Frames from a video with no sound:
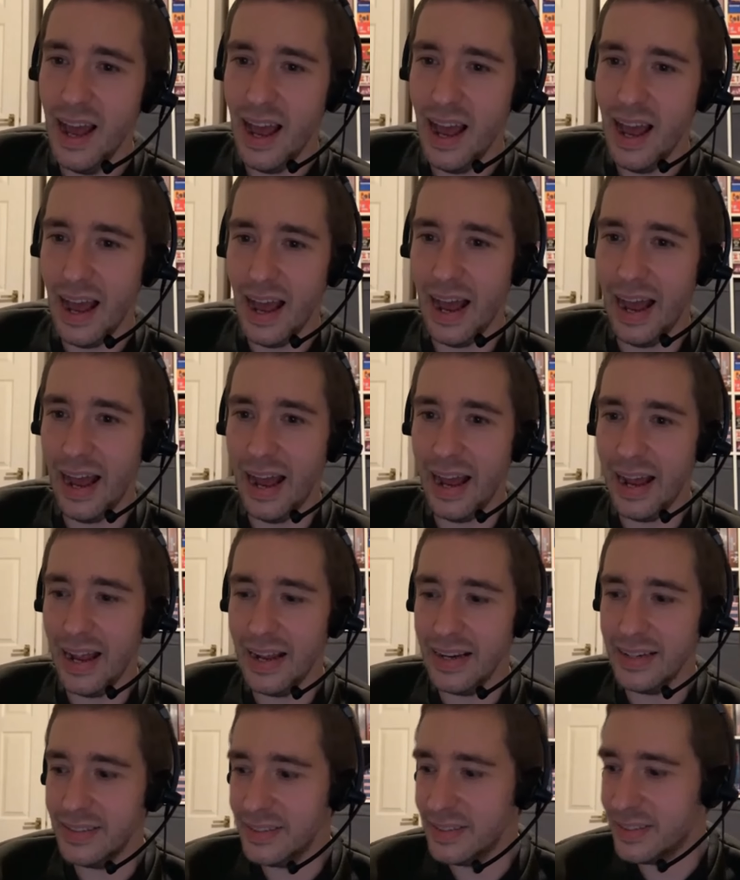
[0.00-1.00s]

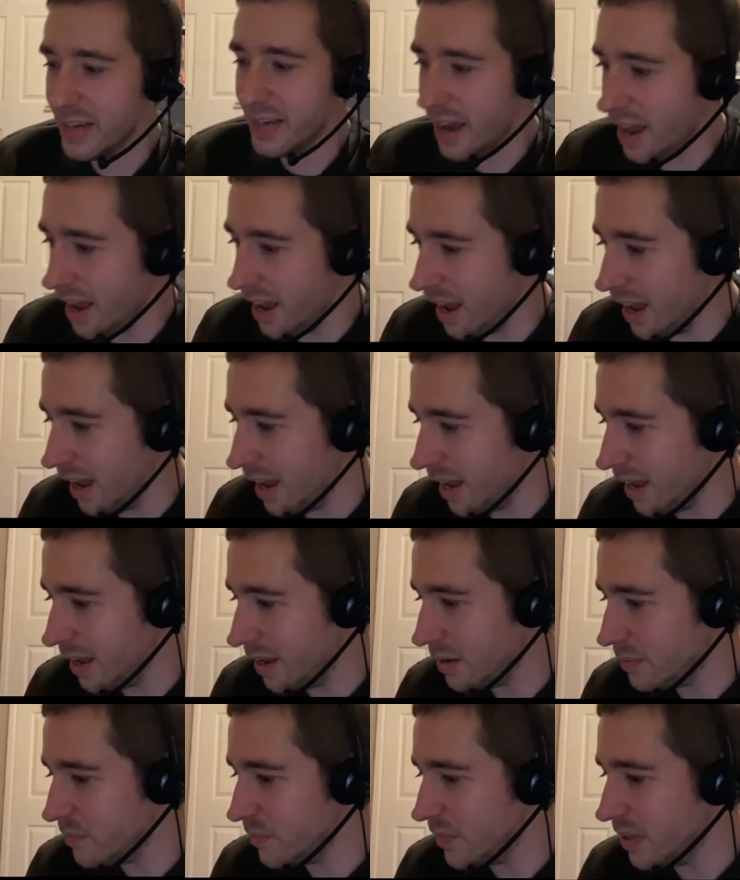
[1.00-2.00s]
and
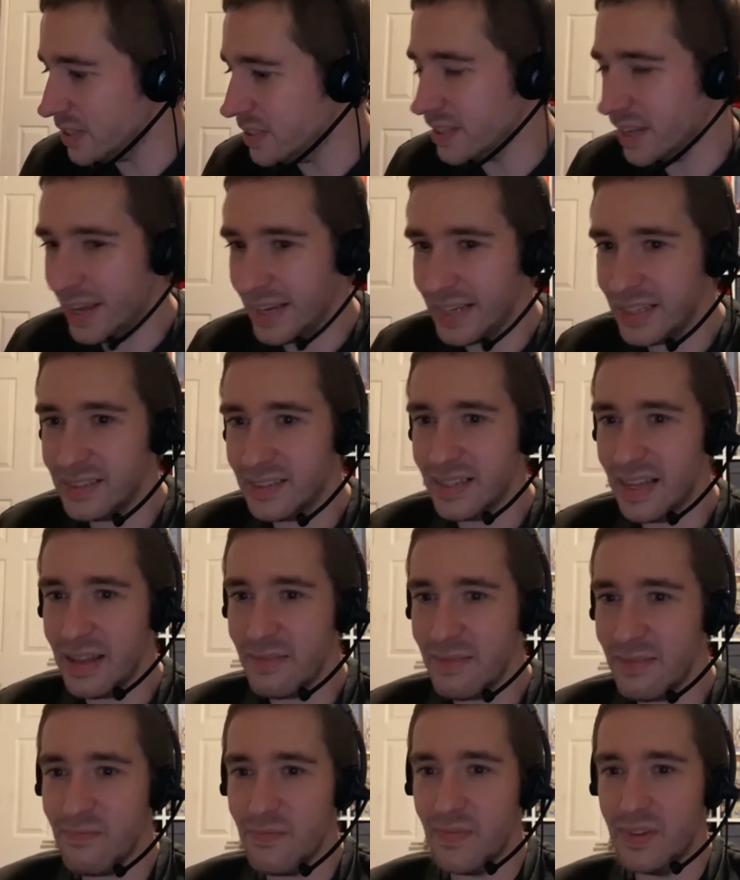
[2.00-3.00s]
like
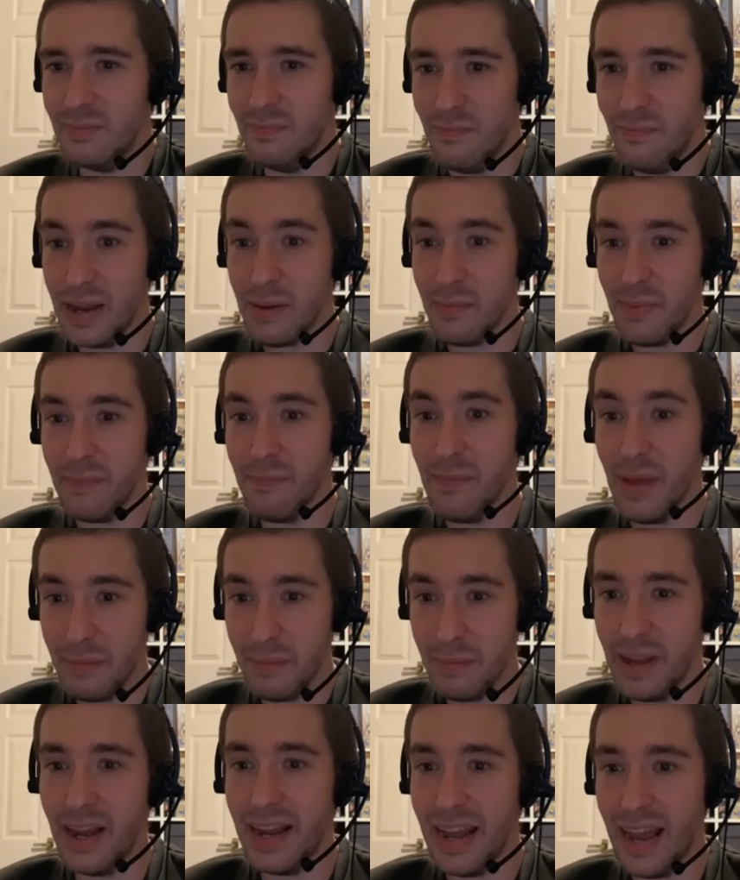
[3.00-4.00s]

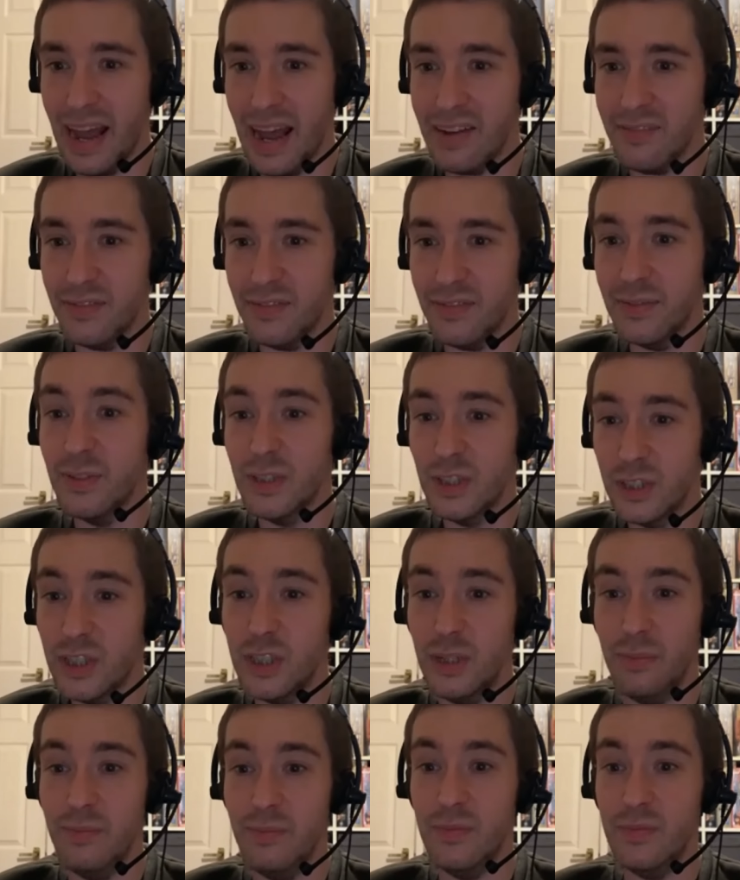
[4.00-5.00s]
maybe I have
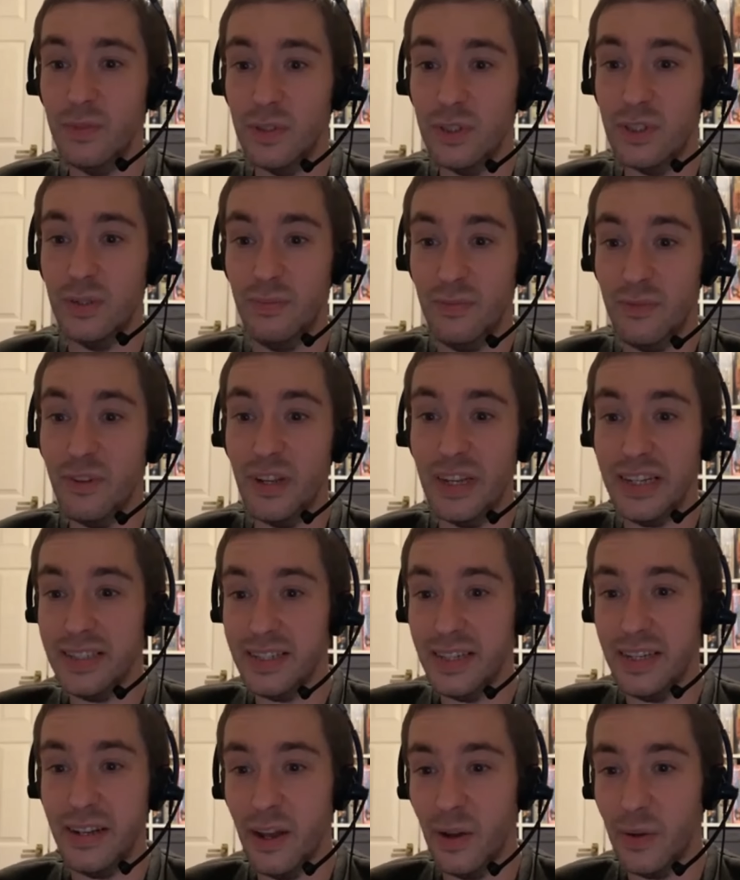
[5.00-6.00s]
some
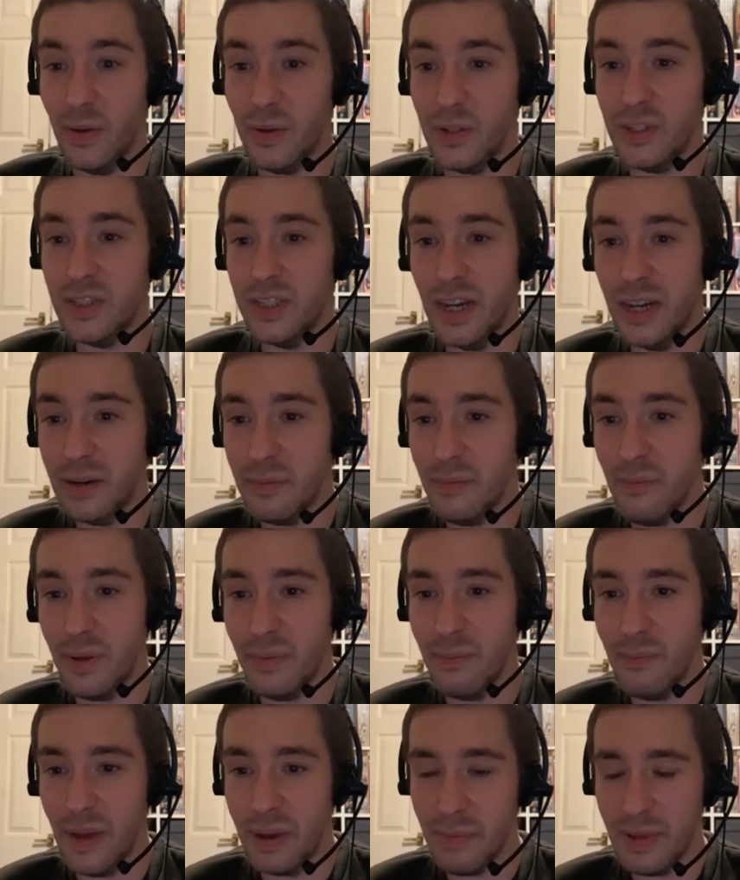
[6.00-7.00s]
fleeting notes done,
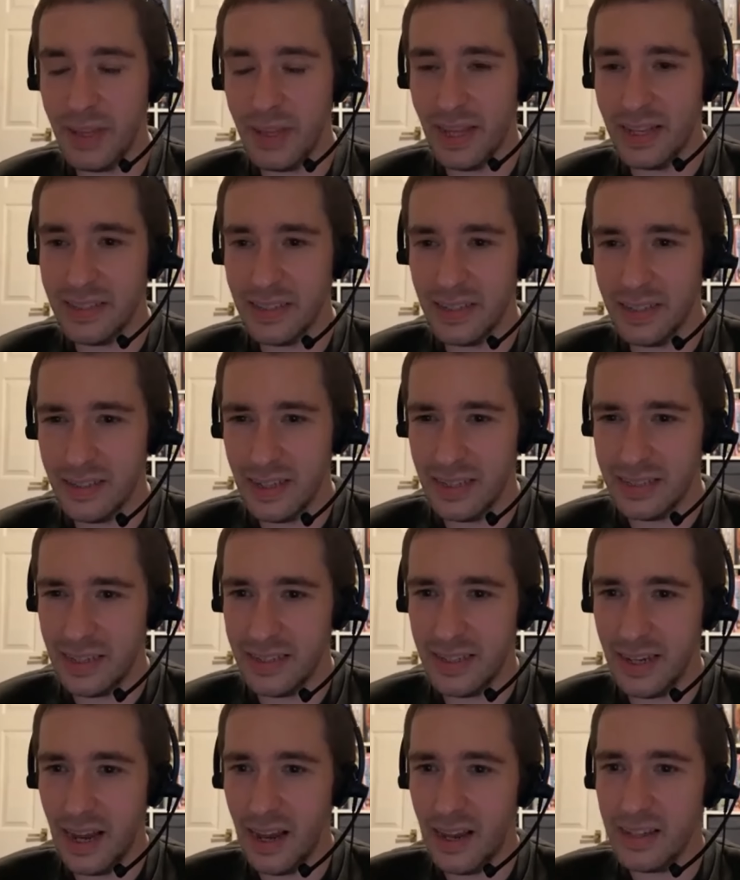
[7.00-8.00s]
but maybe there's a
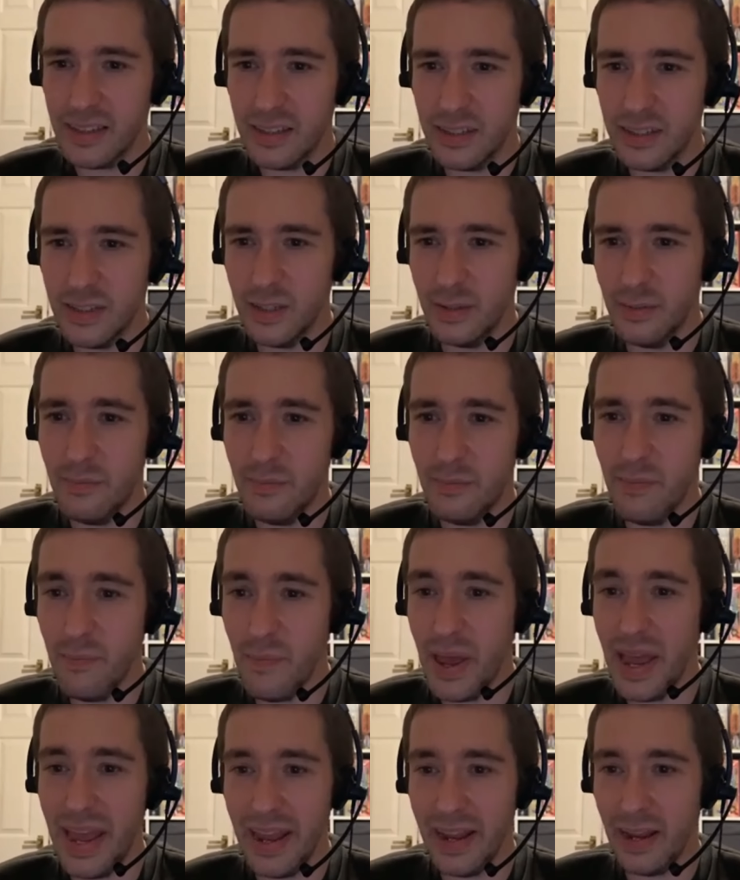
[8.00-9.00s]
task to
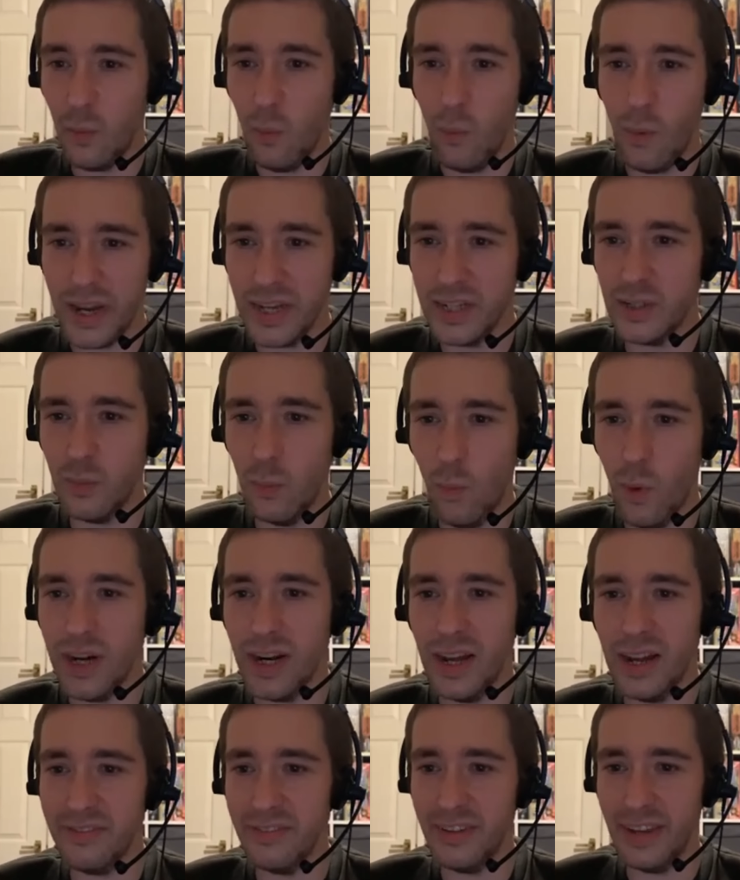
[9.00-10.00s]
pick which one
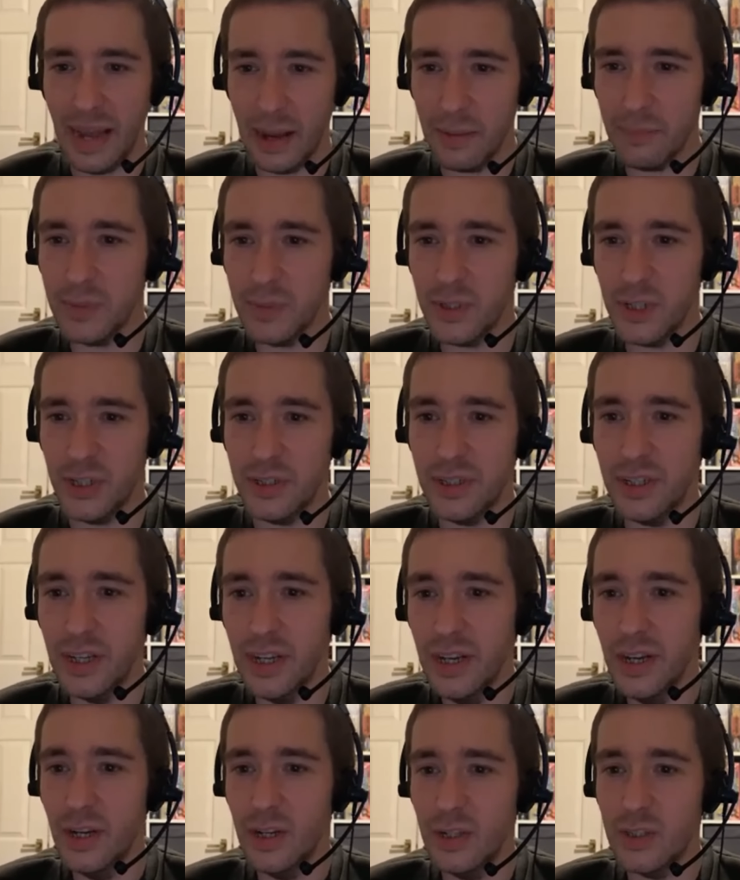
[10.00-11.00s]
I've captured
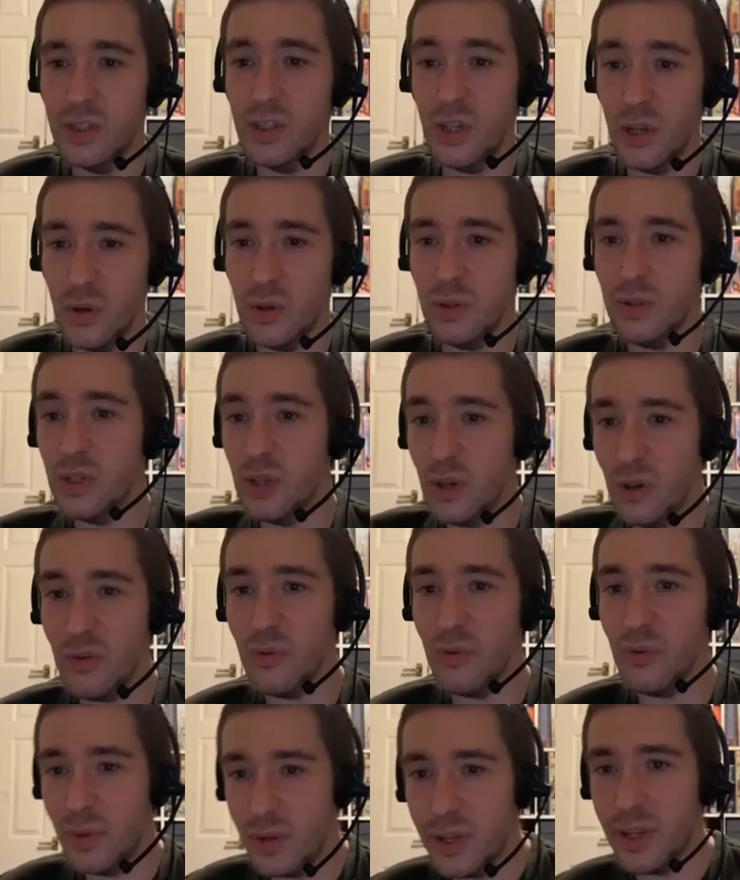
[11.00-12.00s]

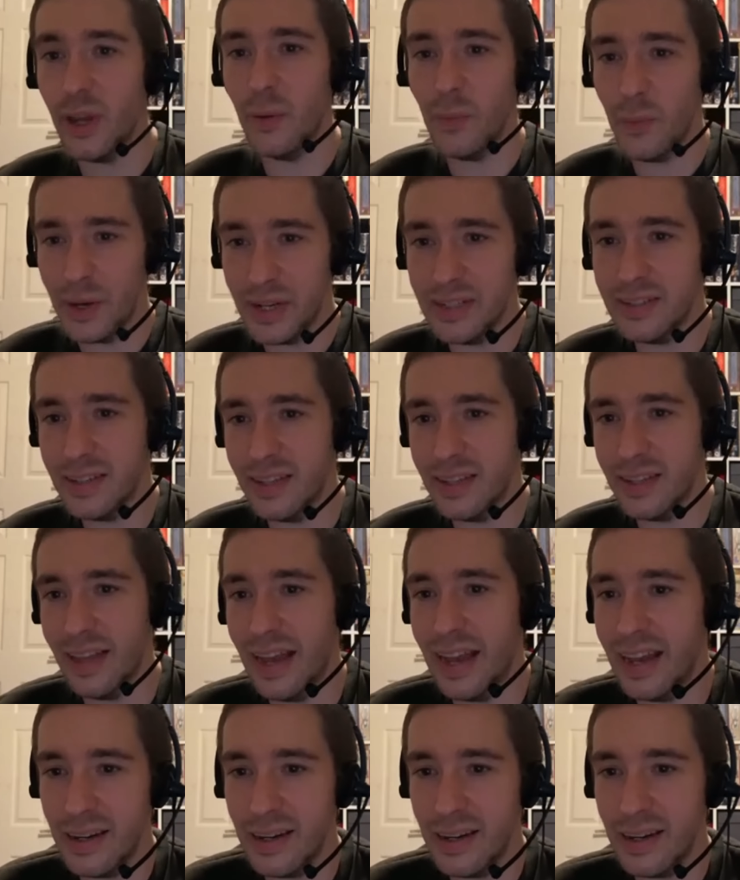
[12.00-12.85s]
to go into that.